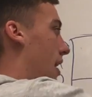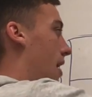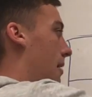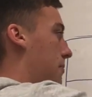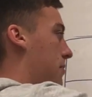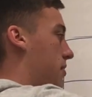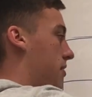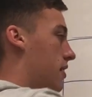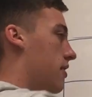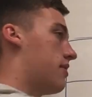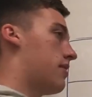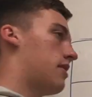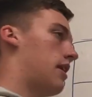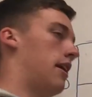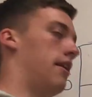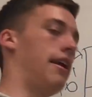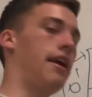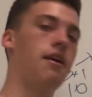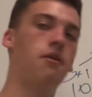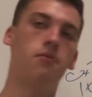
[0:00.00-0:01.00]
the opposites
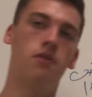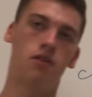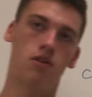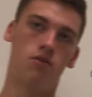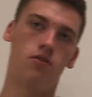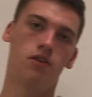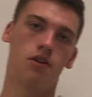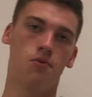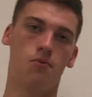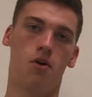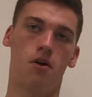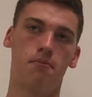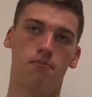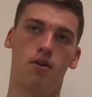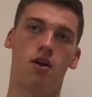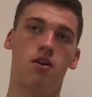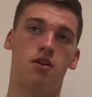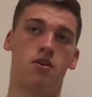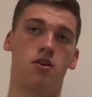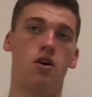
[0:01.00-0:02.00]
can hit with only one
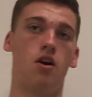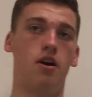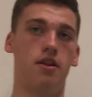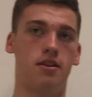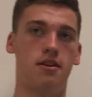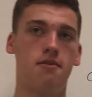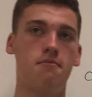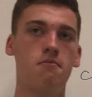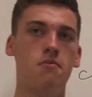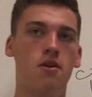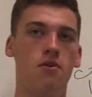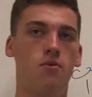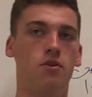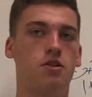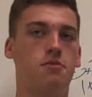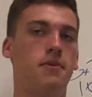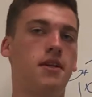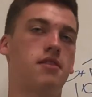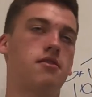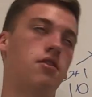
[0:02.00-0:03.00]
blocker on them,
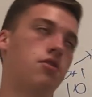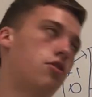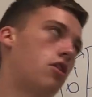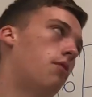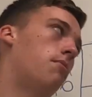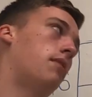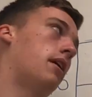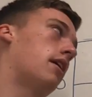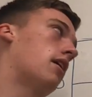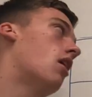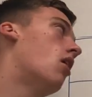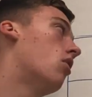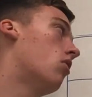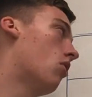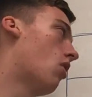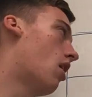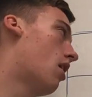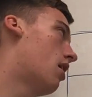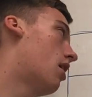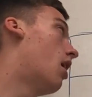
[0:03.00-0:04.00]
which makes their job a
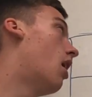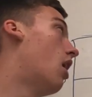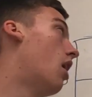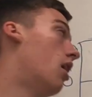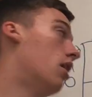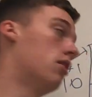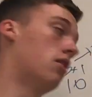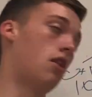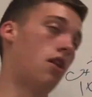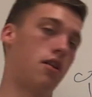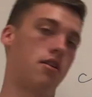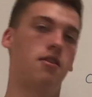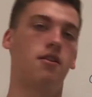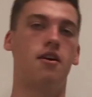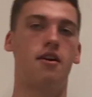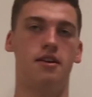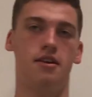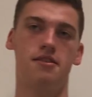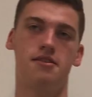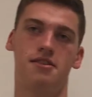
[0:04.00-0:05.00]

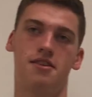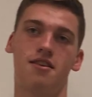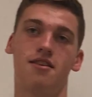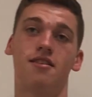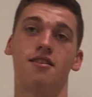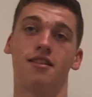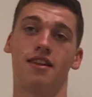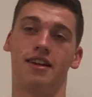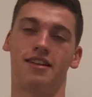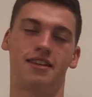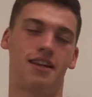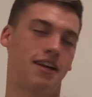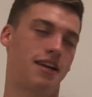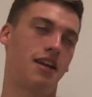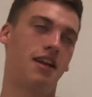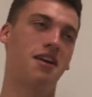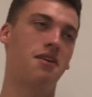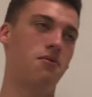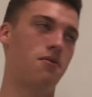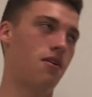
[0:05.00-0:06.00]
lot easier. They
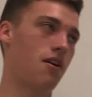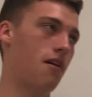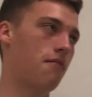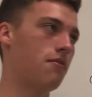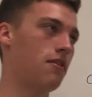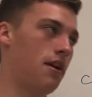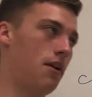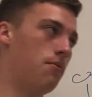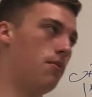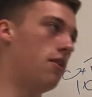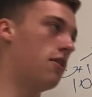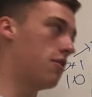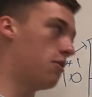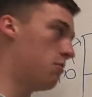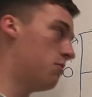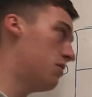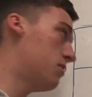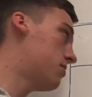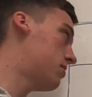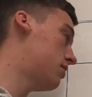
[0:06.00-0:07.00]
can hit wherever they want
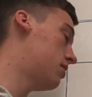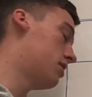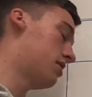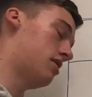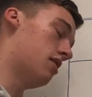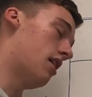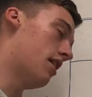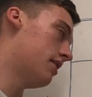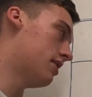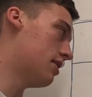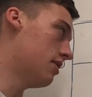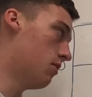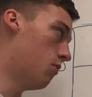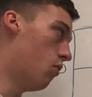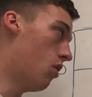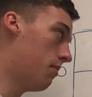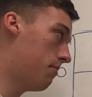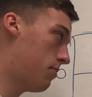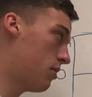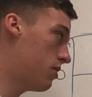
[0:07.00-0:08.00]
almost, just not into the
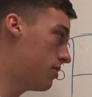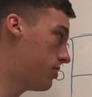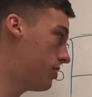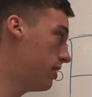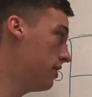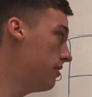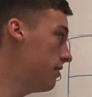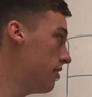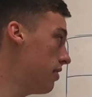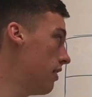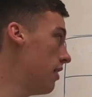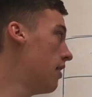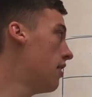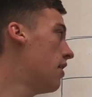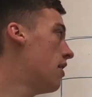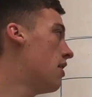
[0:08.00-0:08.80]
one person.